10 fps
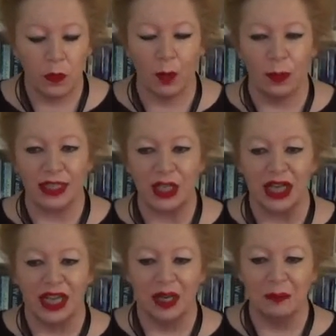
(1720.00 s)
But
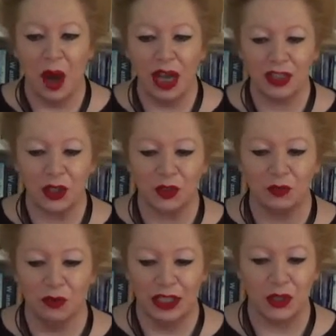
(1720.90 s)
Mike's
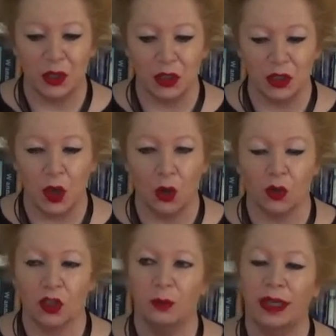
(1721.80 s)
research has gone on
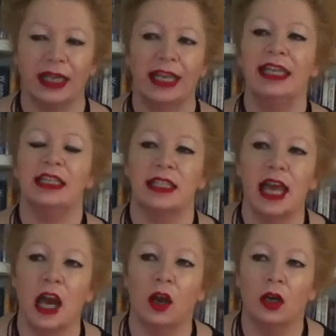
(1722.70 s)
to be, he is
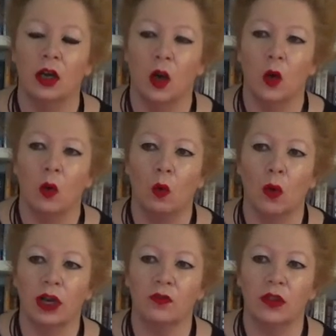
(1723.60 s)
now
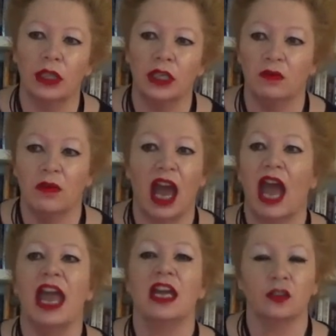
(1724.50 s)
one of the
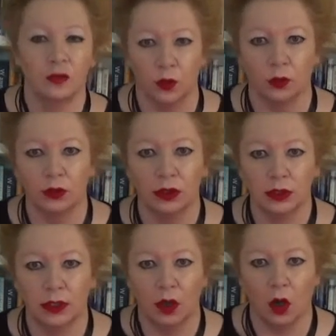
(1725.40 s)
handful
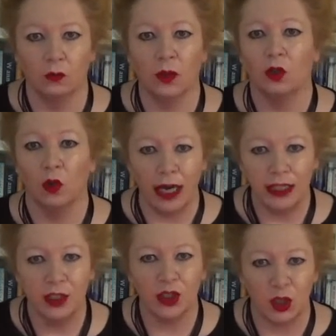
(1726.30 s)
of the
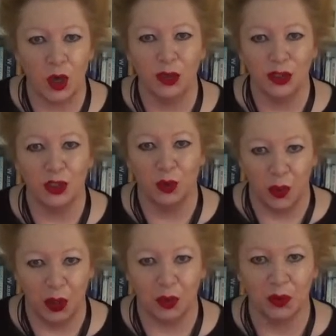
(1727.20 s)
greatest scholars in the
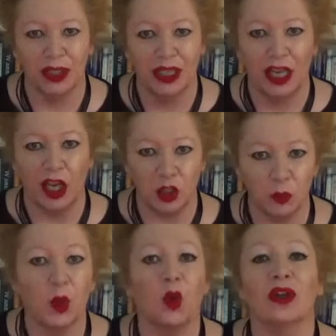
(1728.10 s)
world
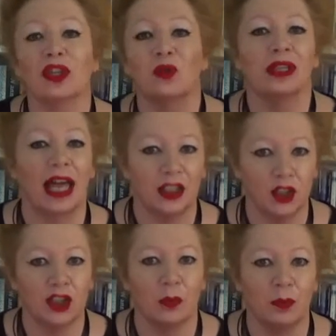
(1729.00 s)
exploring the
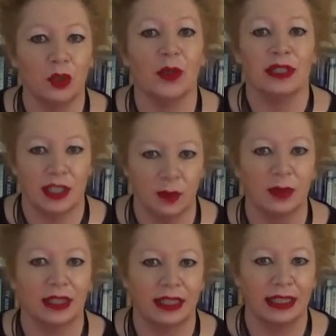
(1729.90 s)
relationship between
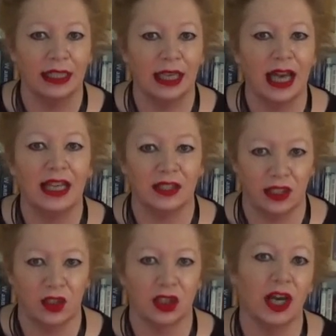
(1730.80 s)
disability and
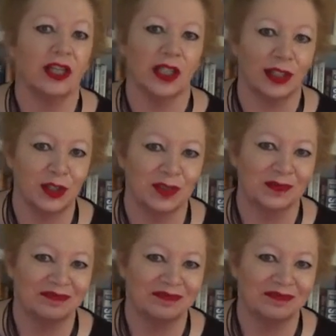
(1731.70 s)
digitization.